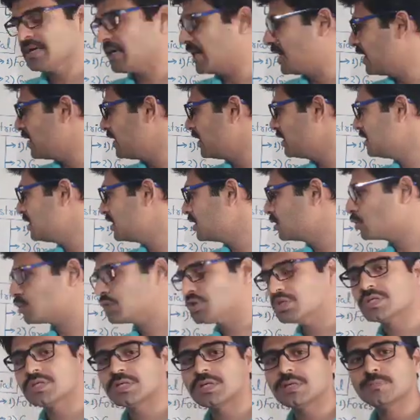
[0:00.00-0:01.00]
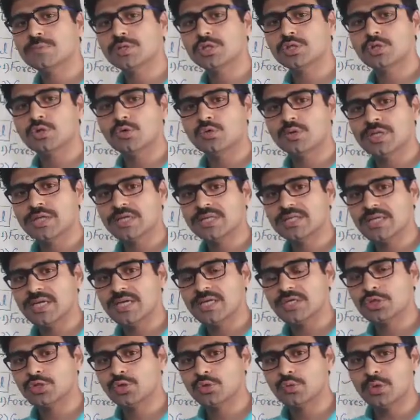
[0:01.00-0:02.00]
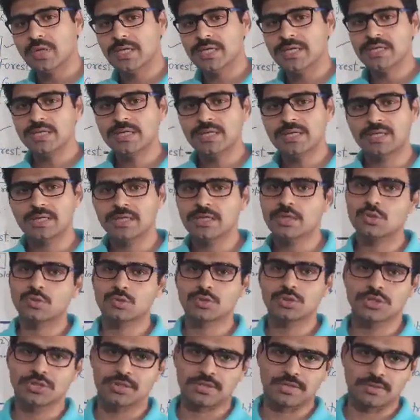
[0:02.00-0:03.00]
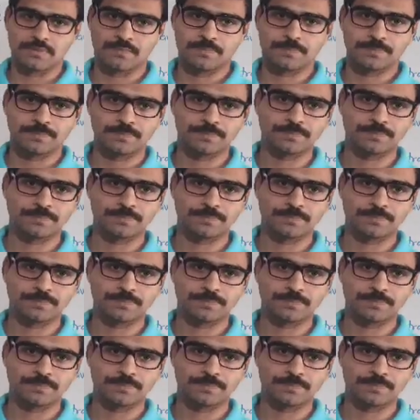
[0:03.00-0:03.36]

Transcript: and the ecosystem is known as estuarine ecosystem.